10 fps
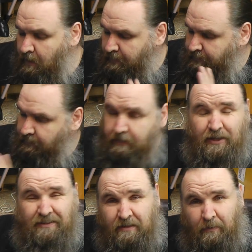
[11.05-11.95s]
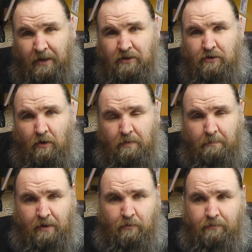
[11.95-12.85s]
This is the continuation of the
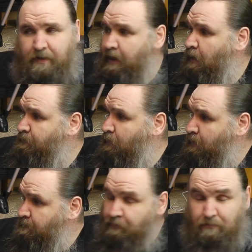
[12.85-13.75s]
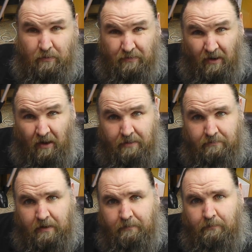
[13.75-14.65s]
build video for the Prusa
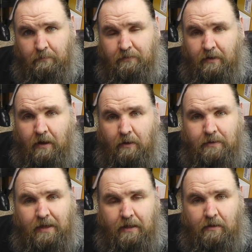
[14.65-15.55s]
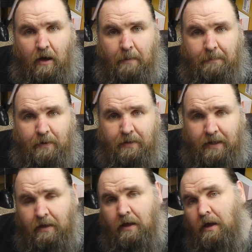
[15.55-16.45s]
i3 from ho Key that I'm
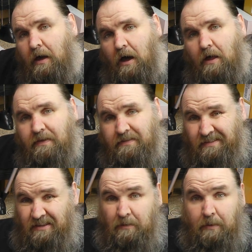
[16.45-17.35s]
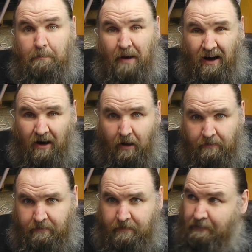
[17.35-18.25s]
building. Uh, this is going to be part
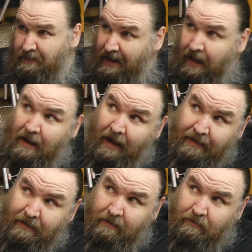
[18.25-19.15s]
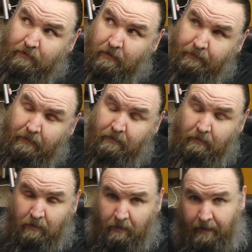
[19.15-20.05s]
7 and 8, so if you have a
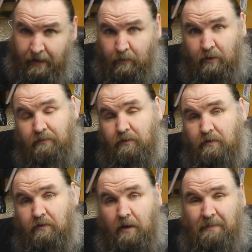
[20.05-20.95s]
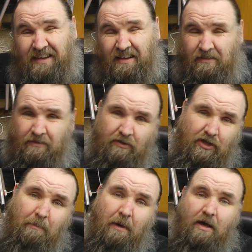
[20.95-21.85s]
little look there, it will give you the time indexes to
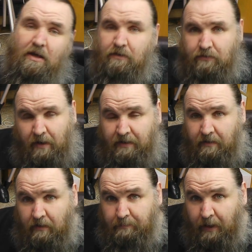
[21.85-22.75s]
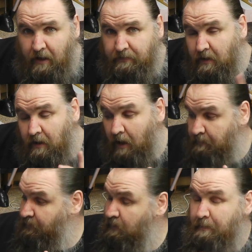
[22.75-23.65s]
jump straight to those parts.
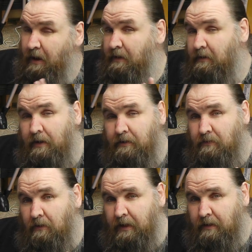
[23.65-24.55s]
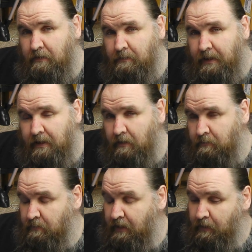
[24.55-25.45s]
I'm sorry part 9 is not here this week, I
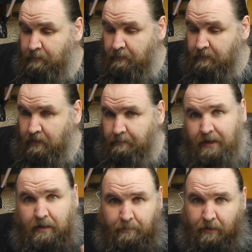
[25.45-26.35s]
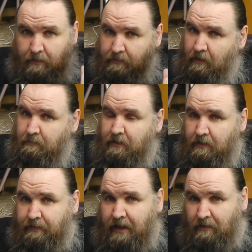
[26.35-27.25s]
was really hoping it was going to be, but time's
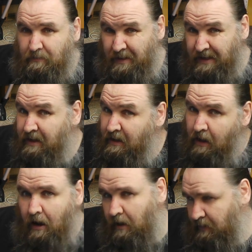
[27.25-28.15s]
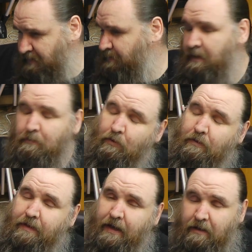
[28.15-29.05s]
kind of against me. I'll explain more
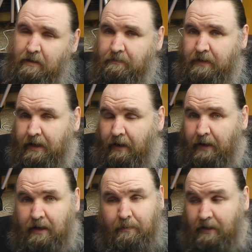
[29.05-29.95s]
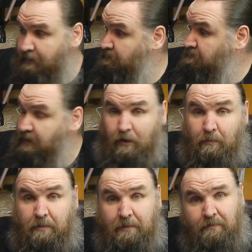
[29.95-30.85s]
at the end of the video. Anyway, let's get
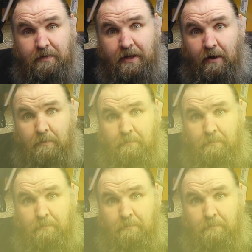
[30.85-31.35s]
on with the build video.